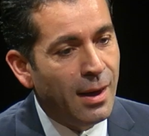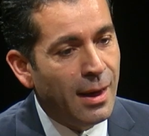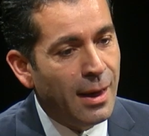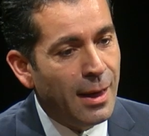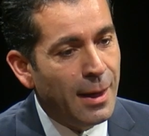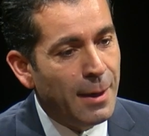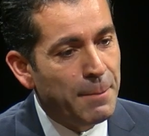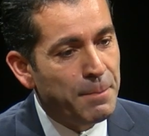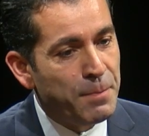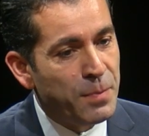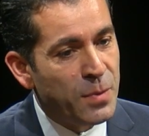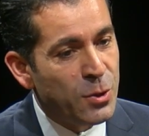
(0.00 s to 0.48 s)

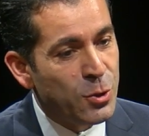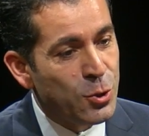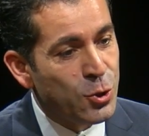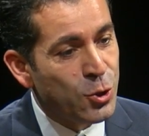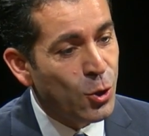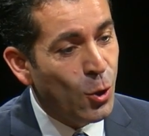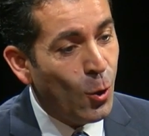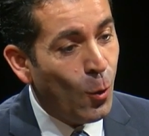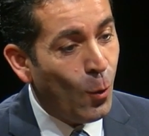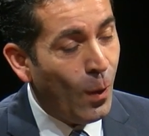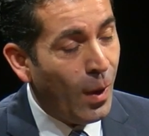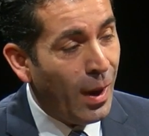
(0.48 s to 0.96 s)

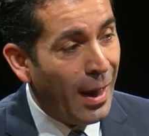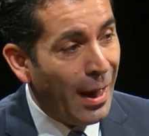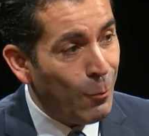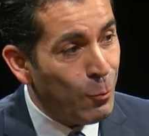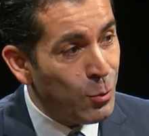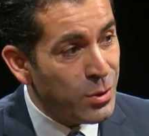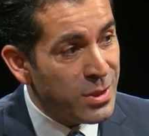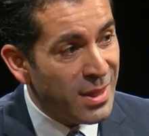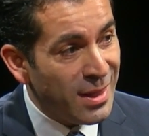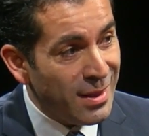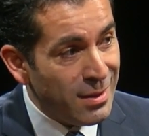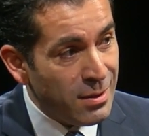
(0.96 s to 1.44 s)
So I
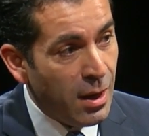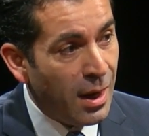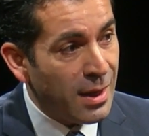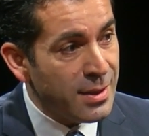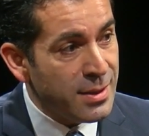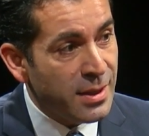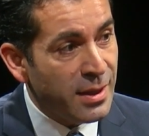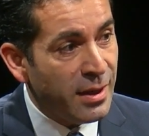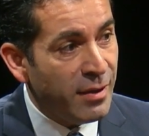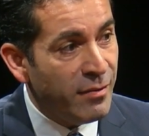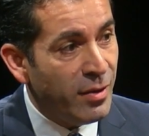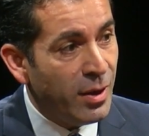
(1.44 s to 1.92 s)
would say
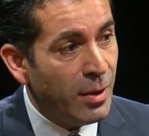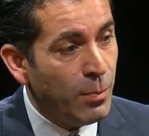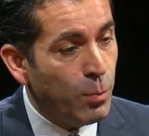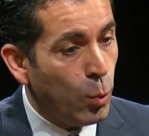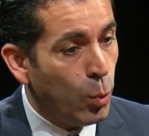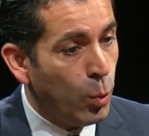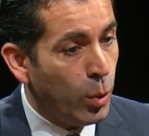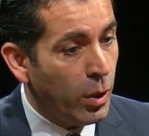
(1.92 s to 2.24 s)
not to give up.